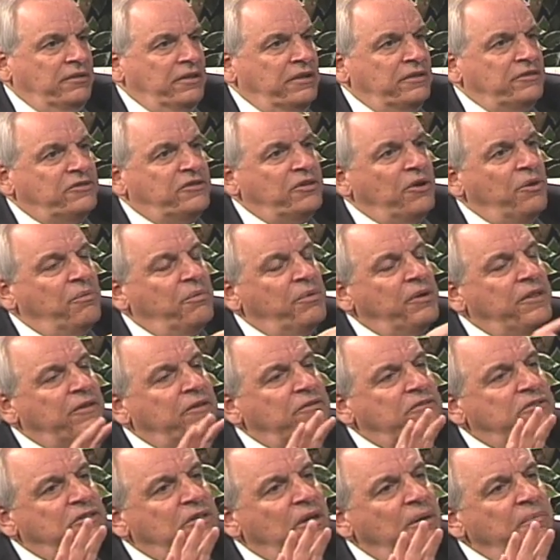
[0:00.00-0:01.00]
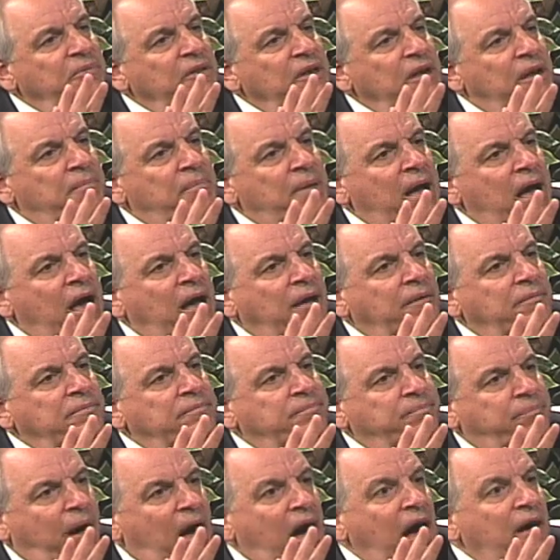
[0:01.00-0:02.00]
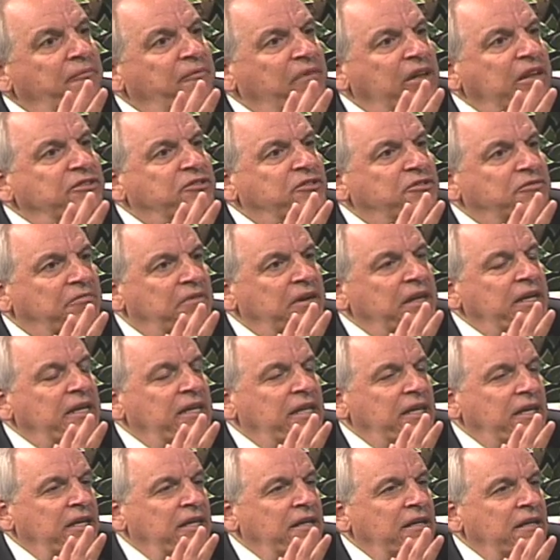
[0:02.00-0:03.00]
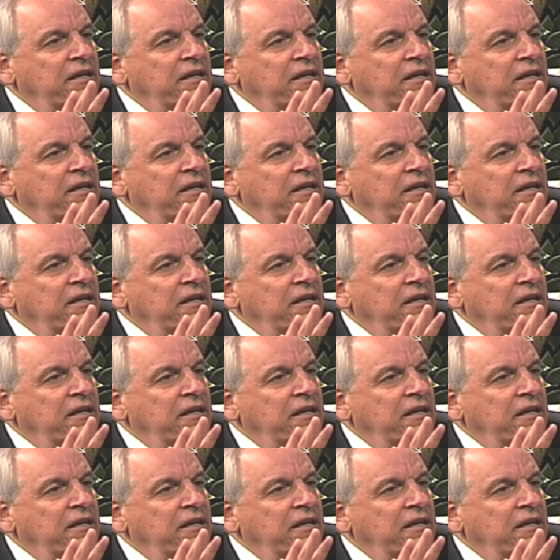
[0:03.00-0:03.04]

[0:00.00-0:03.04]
And so when there's something about Bob Venturini